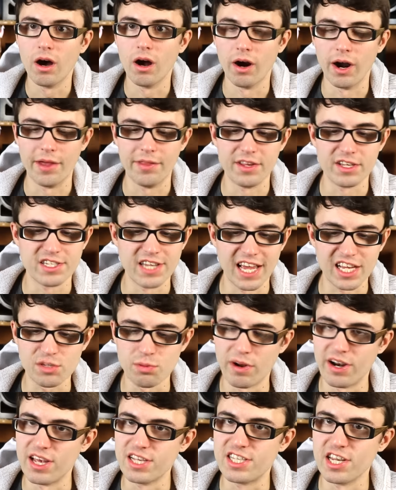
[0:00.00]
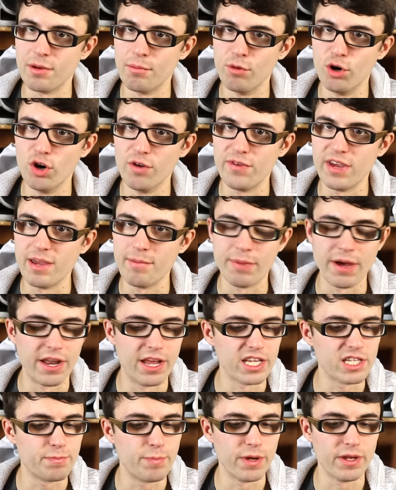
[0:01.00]
All right, this next one isn't a movie, but
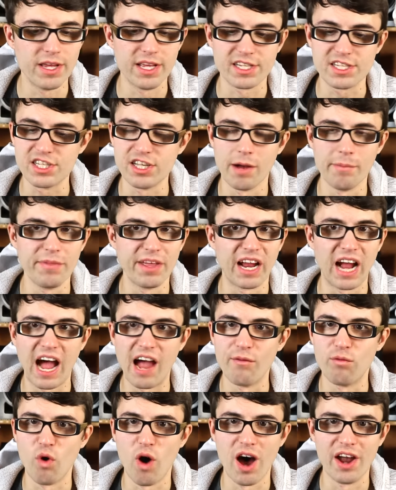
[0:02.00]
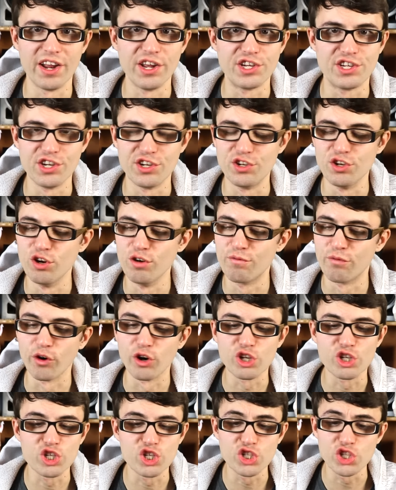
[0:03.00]
it's something I've wanted to do for
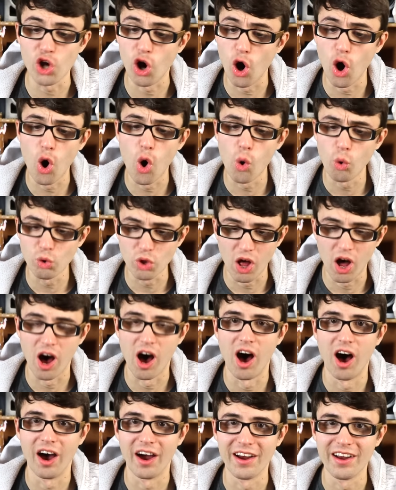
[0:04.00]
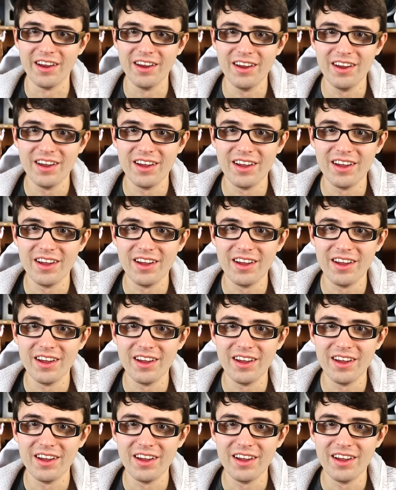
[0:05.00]
so long.